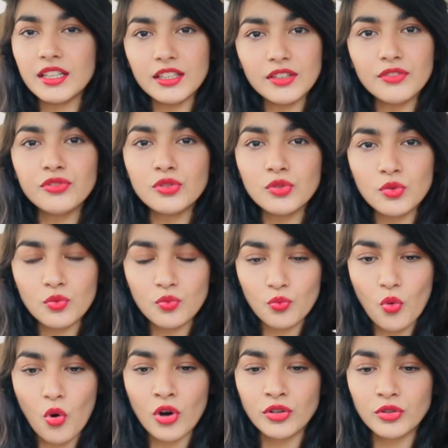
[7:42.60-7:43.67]
if you
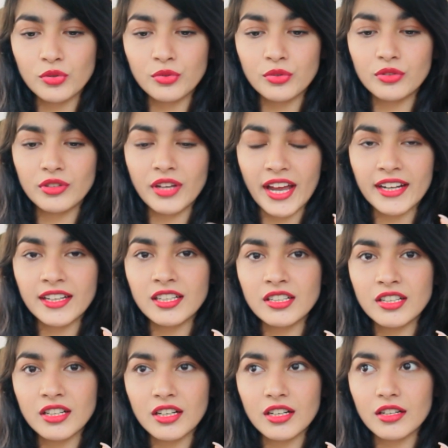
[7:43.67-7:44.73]
want to get
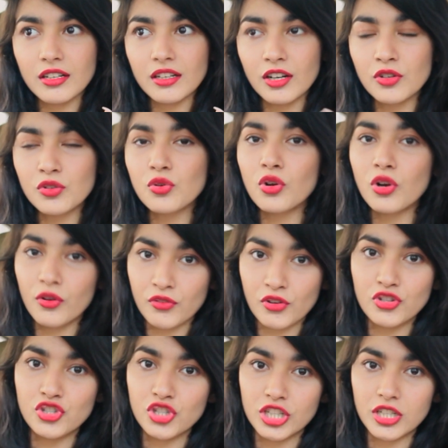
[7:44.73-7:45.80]
control of
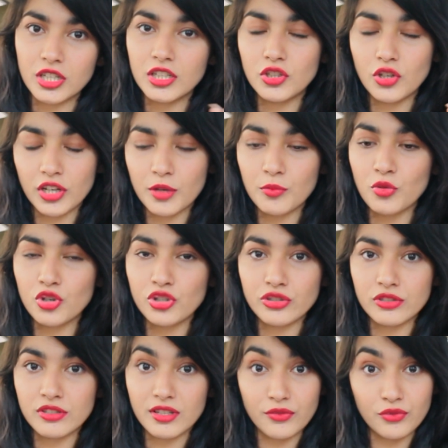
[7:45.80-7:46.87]
your shit, your
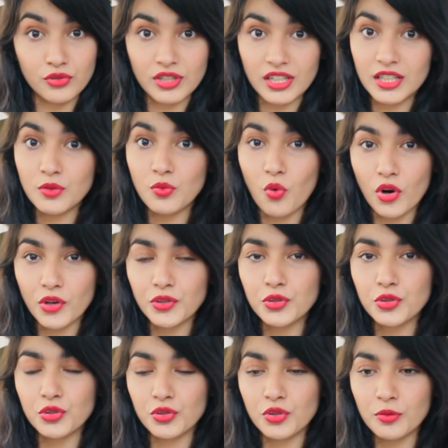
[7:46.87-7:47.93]
emotions, if you really want
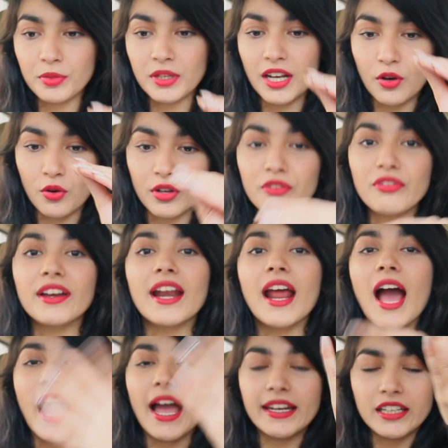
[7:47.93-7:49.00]
to, you know, be like, okay fine,
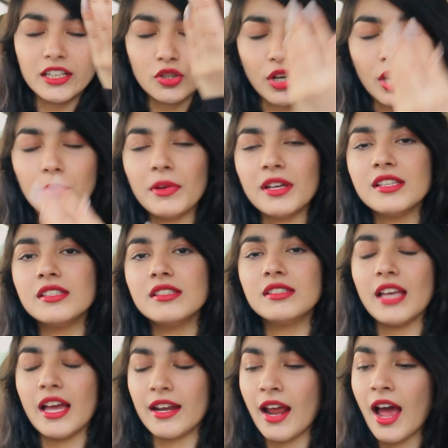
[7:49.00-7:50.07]
I need to get my
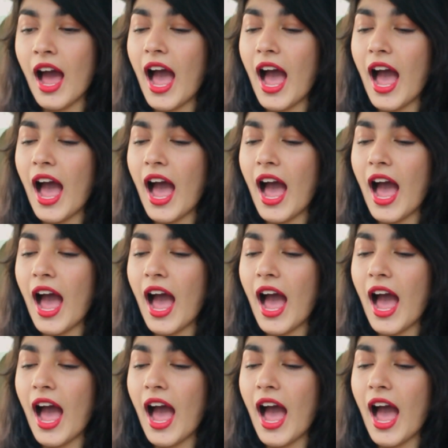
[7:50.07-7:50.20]
zen,